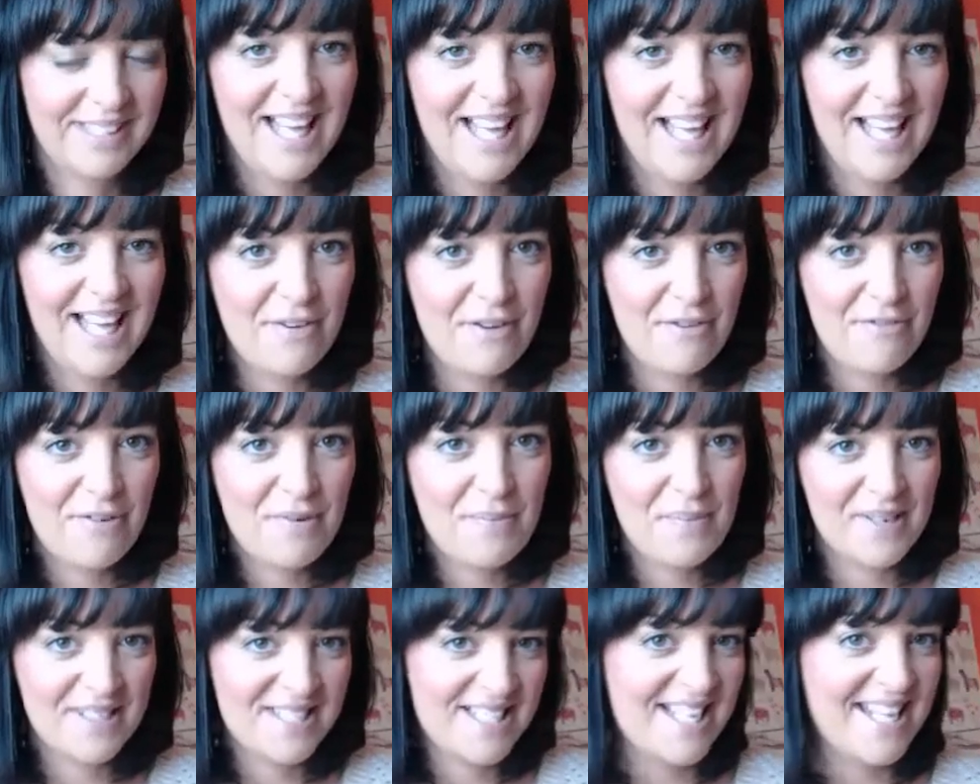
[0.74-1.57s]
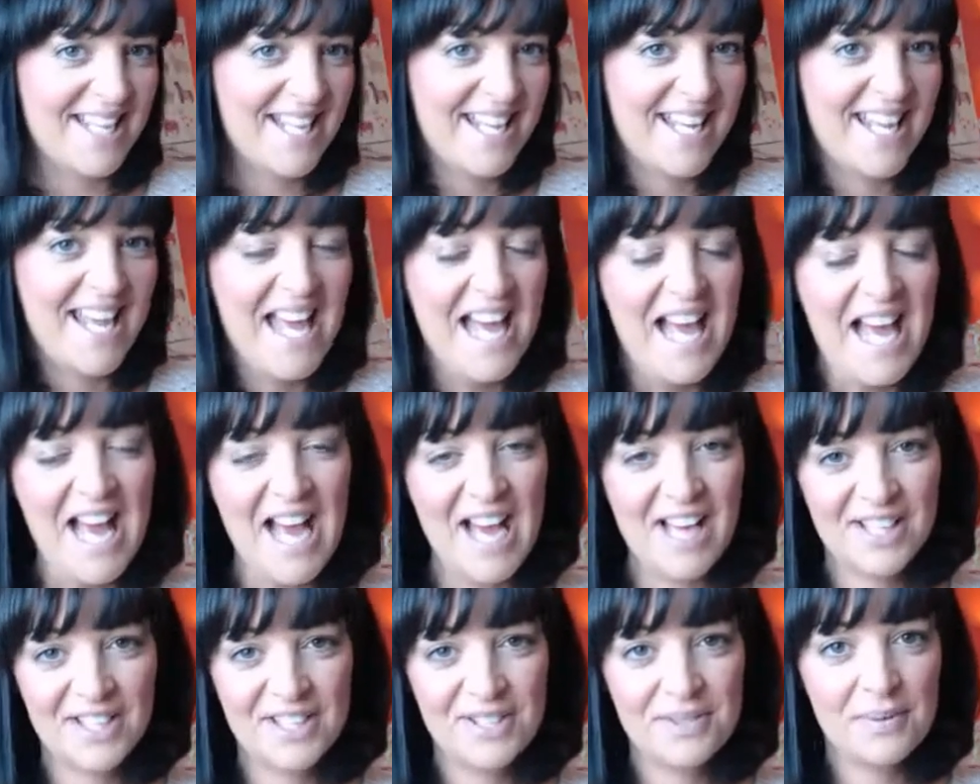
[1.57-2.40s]
Hello everybody,
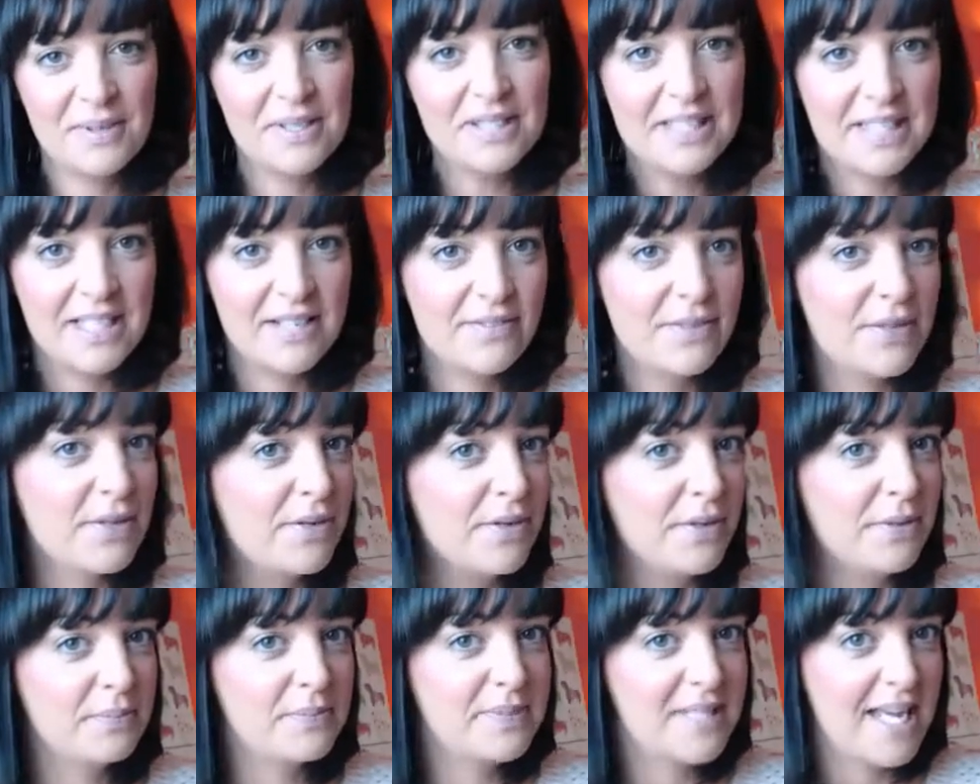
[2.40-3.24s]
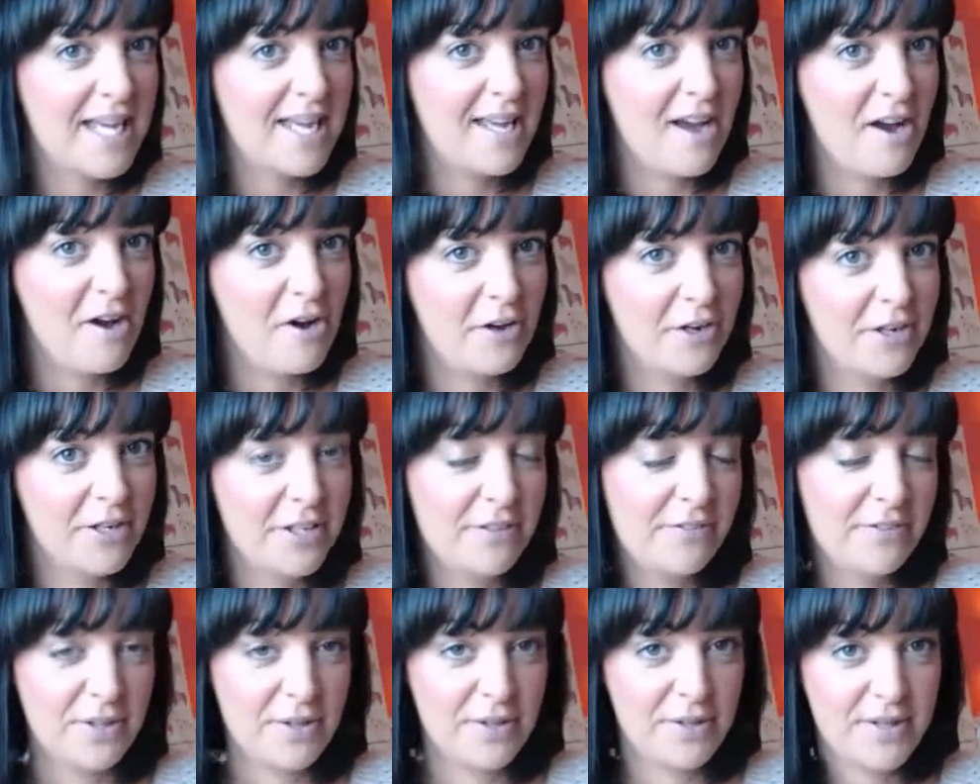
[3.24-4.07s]
I just wanted to give you an update on a
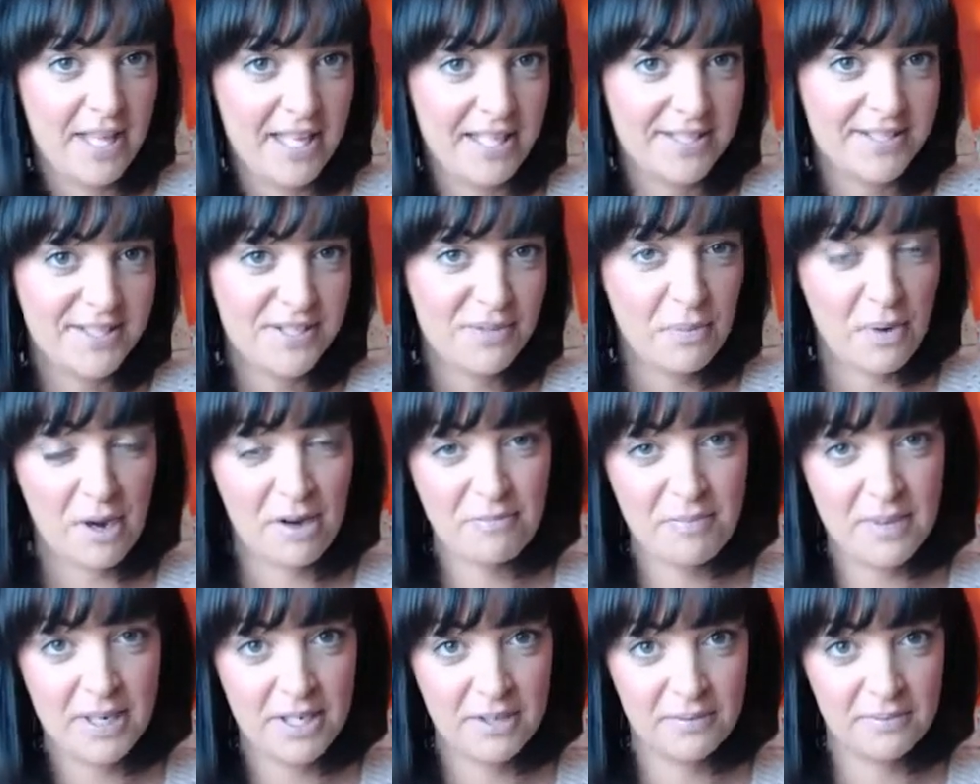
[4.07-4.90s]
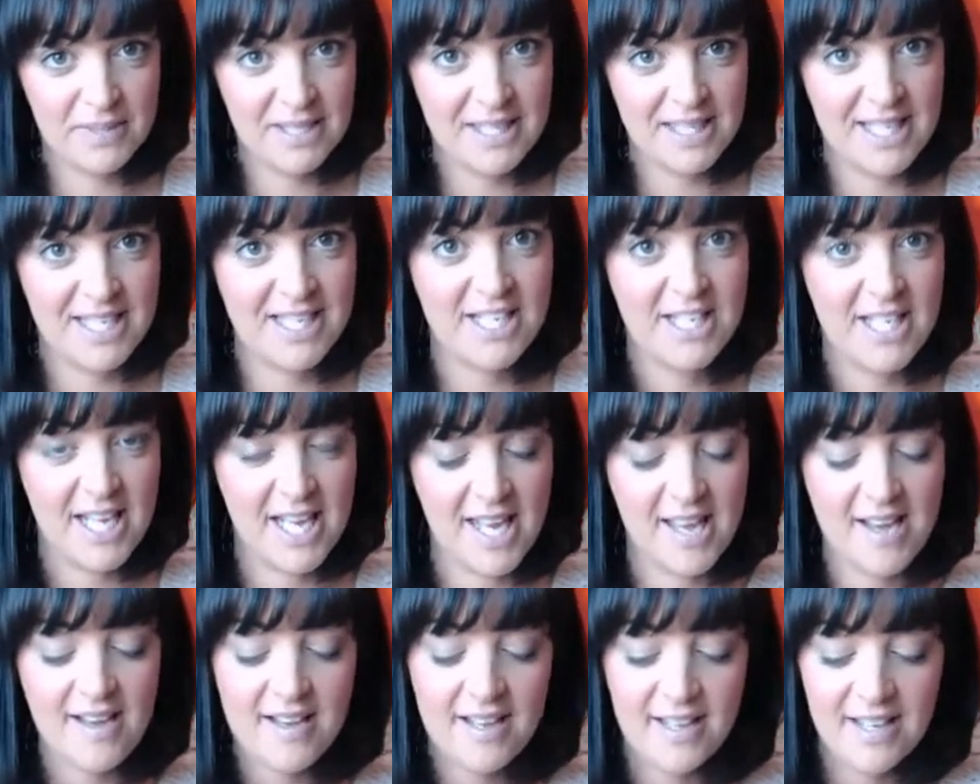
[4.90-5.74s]
few things and what I've been up to this
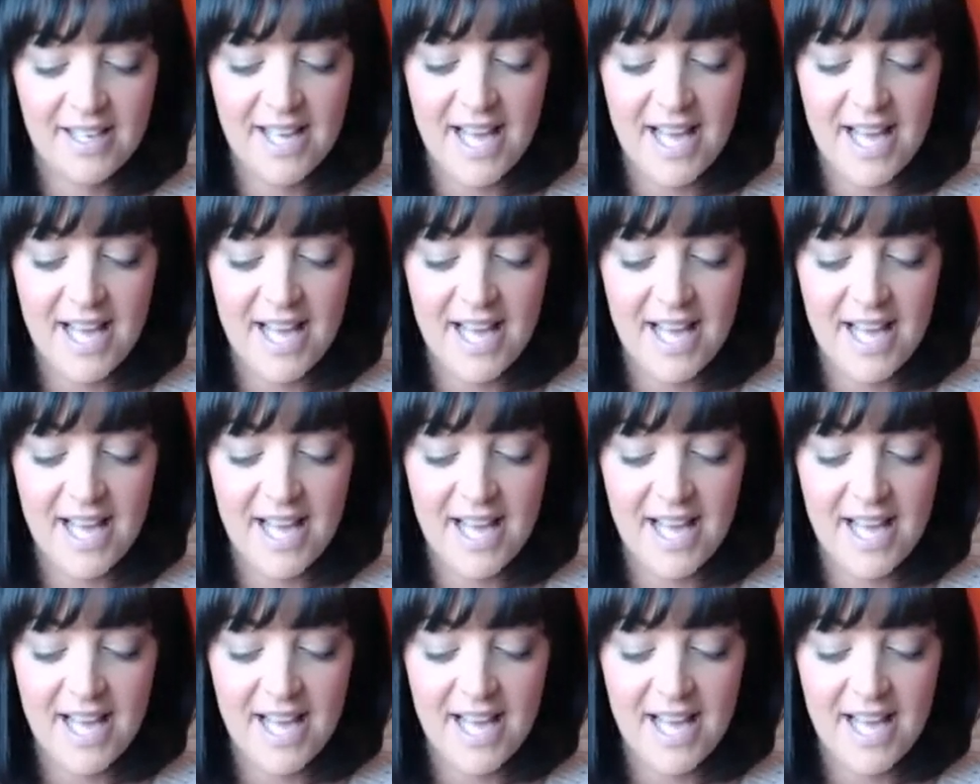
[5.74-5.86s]
year.